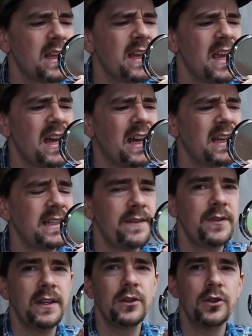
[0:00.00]
Yeah, it
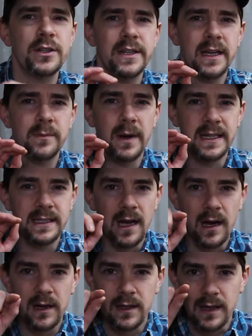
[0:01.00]
definitely looks like my
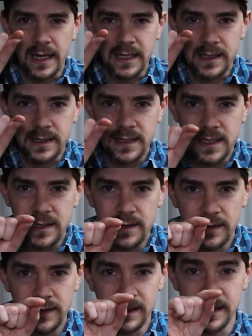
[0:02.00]
tongue. I can see
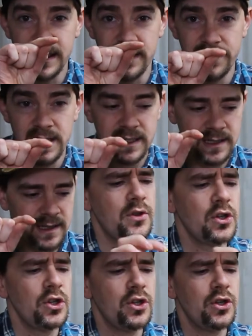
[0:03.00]
the little divots,
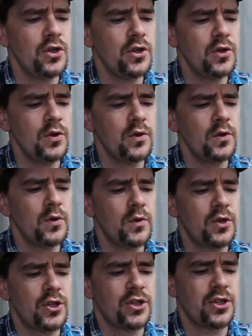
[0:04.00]
the U
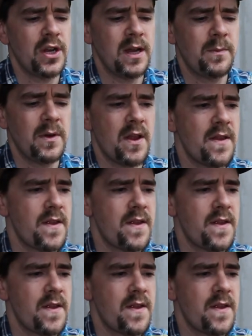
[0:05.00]
shape.